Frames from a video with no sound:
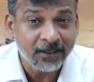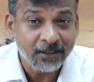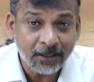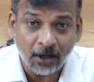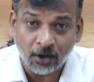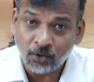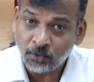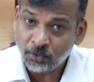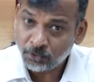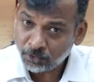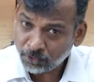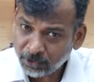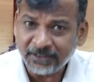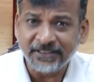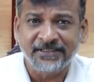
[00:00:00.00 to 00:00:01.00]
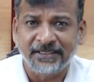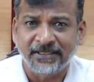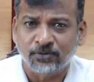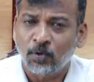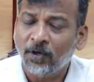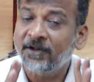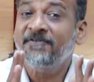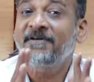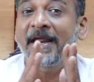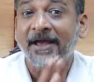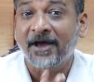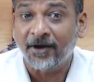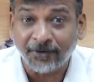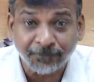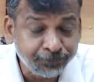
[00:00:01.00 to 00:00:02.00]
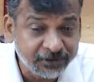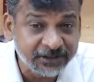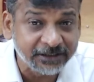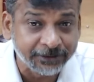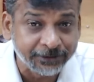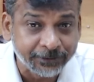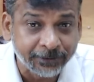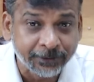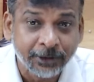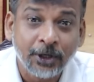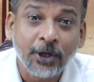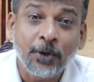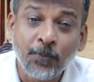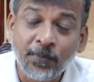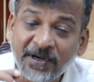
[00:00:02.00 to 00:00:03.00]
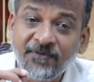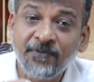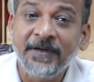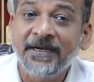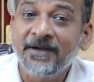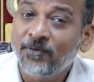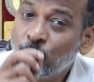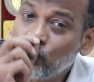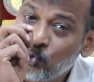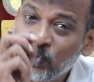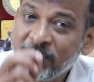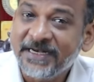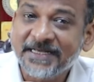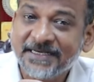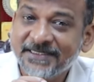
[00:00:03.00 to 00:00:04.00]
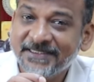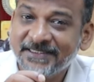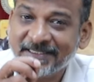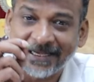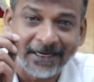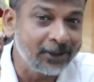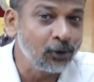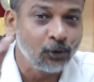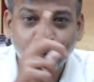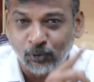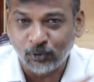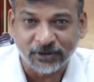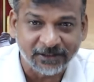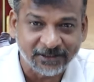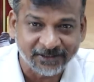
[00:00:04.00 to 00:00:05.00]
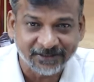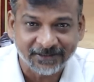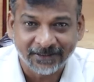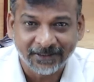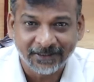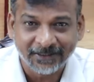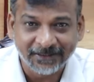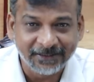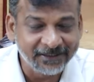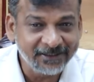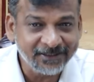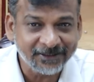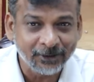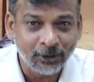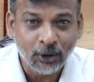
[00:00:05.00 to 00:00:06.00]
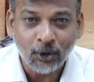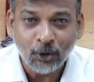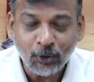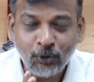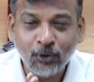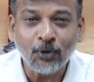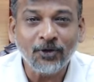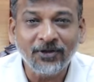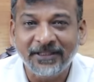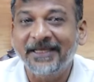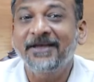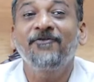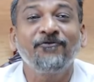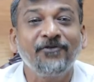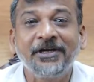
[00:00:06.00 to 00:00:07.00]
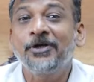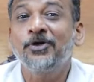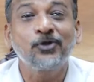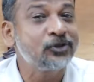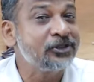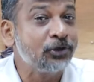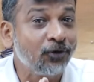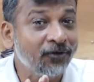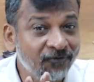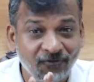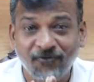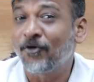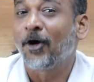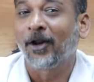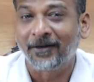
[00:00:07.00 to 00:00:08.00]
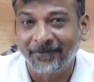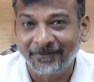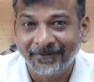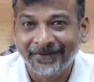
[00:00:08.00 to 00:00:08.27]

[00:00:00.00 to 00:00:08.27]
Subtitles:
Now, all these years, whatever I have observed between winners and losers is, don't think winners don't fall.